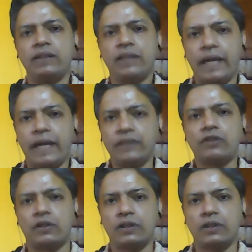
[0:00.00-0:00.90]

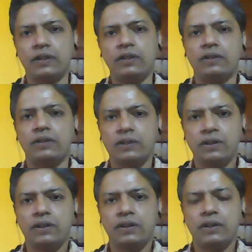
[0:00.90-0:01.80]
Aristotle
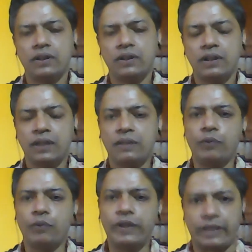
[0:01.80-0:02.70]
in the
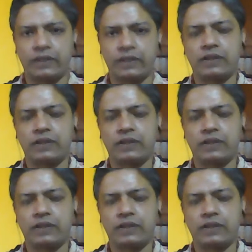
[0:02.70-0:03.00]
Poetics.